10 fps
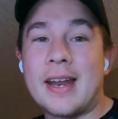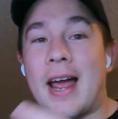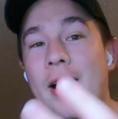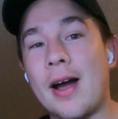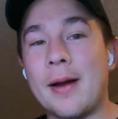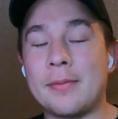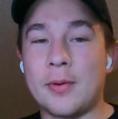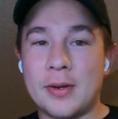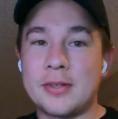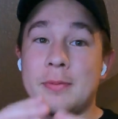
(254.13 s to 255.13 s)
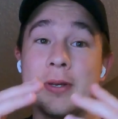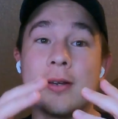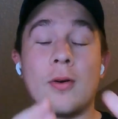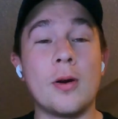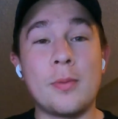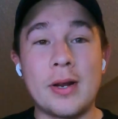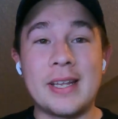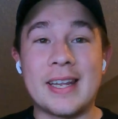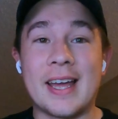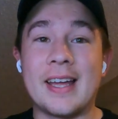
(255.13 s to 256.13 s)
and how I'm going to be
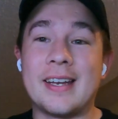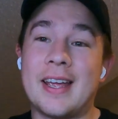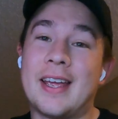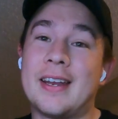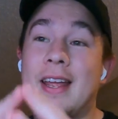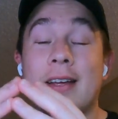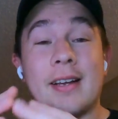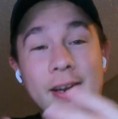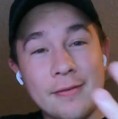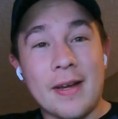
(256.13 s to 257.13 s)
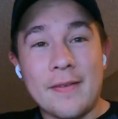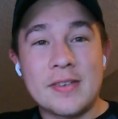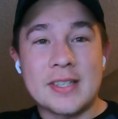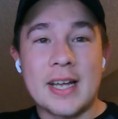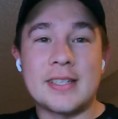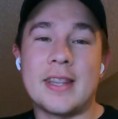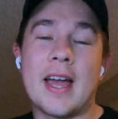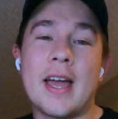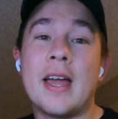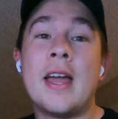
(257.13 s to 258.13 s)
incorporating that and kind of
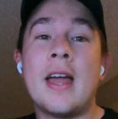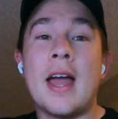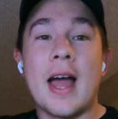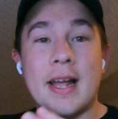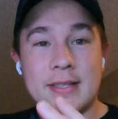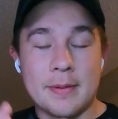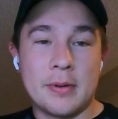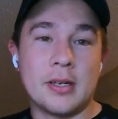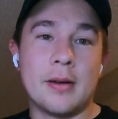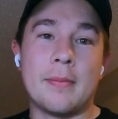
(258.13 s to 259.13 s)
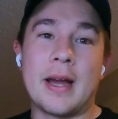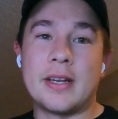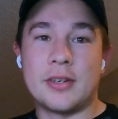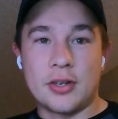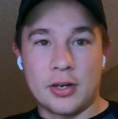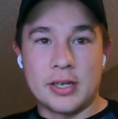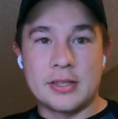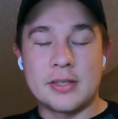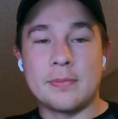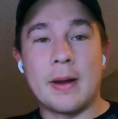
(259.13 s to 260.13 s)
emphasizing that as I build up my
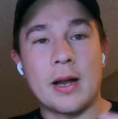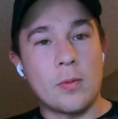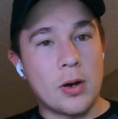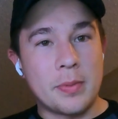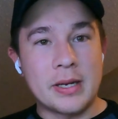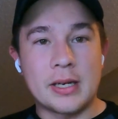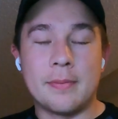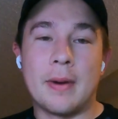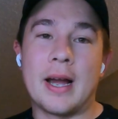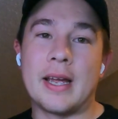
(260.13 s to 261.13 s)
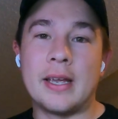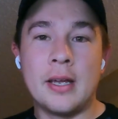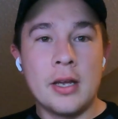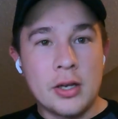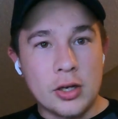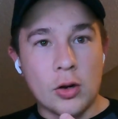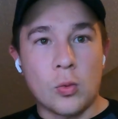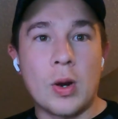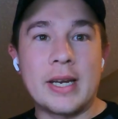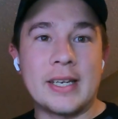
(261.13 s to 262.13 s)
endurance, my aerobic, my, you
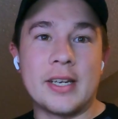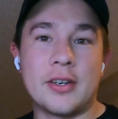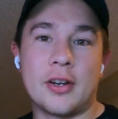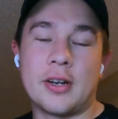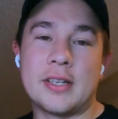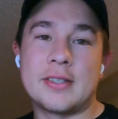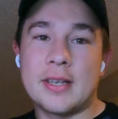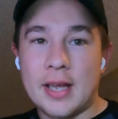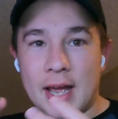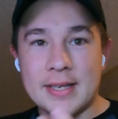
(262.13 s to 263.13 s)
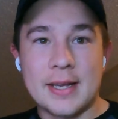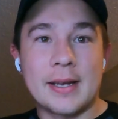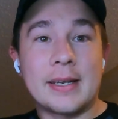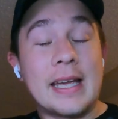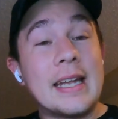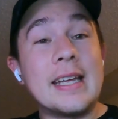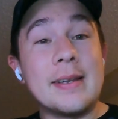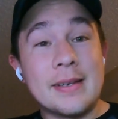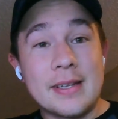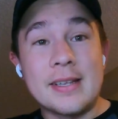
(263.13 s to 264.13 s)
know, running endurance as I get
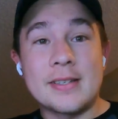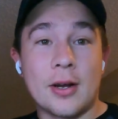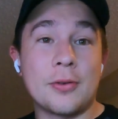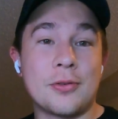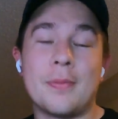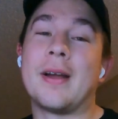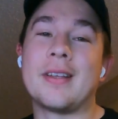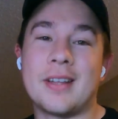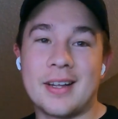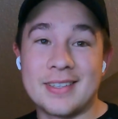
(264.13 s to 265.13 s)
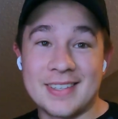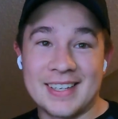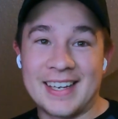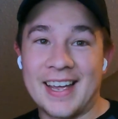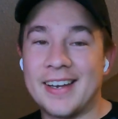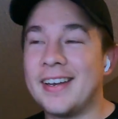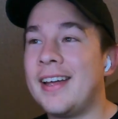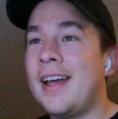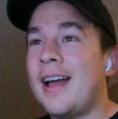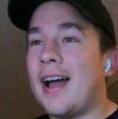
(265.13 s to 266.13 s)
into these ultra marathons again.
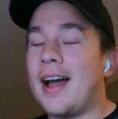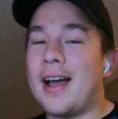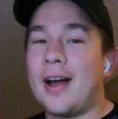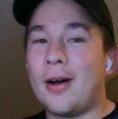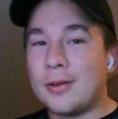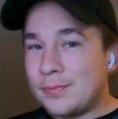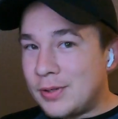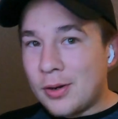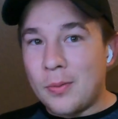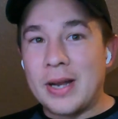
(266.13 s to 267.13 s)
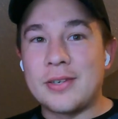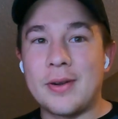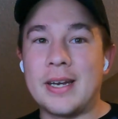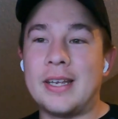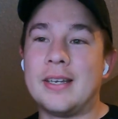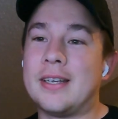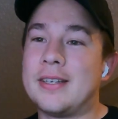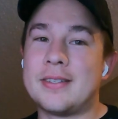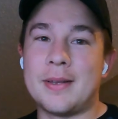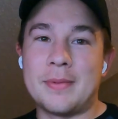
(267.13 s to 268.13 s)
Weight training
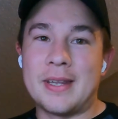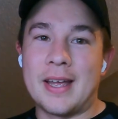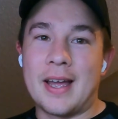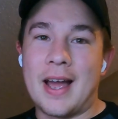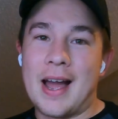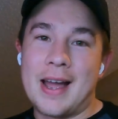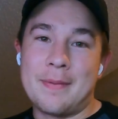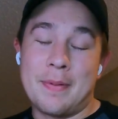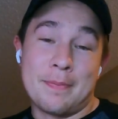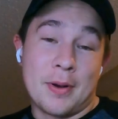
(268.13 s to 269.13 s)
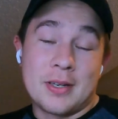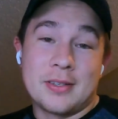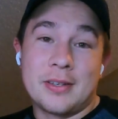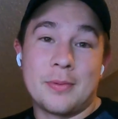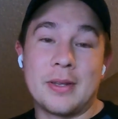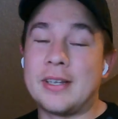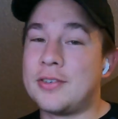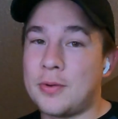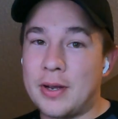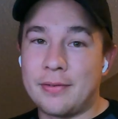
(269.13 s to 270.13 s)
is something that I personally really
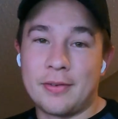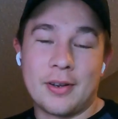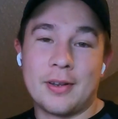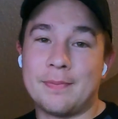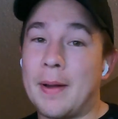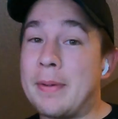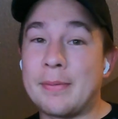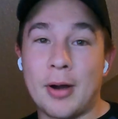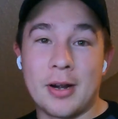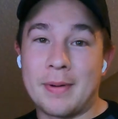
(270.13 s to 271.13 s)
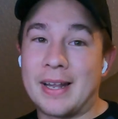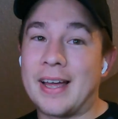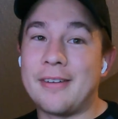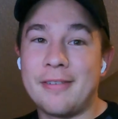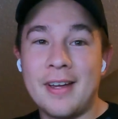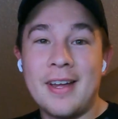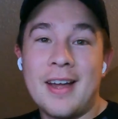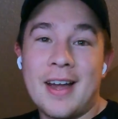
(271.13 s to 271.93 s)
enjoyed for a big part of my life.